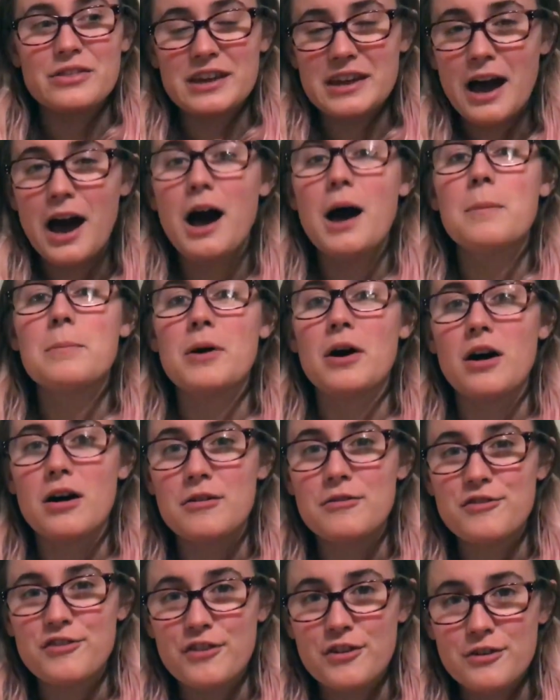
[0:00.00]
The hub
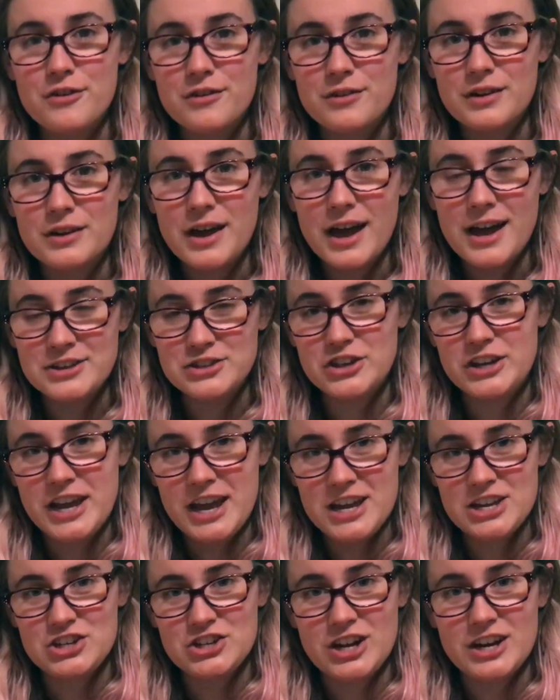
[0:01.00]
of
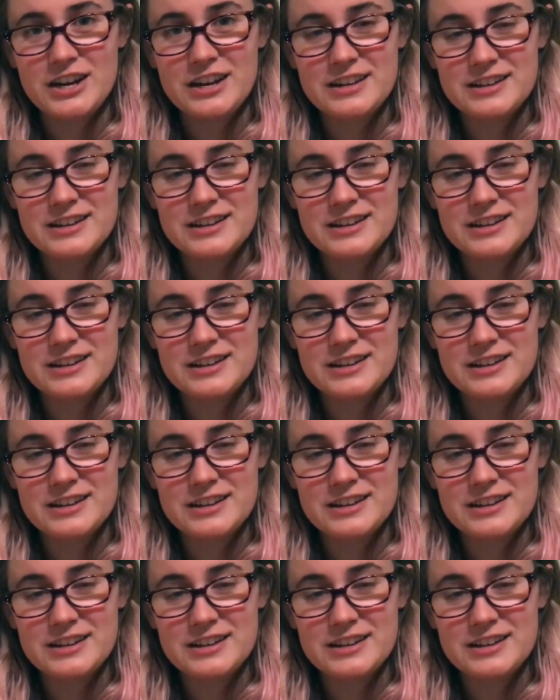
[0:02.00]
education.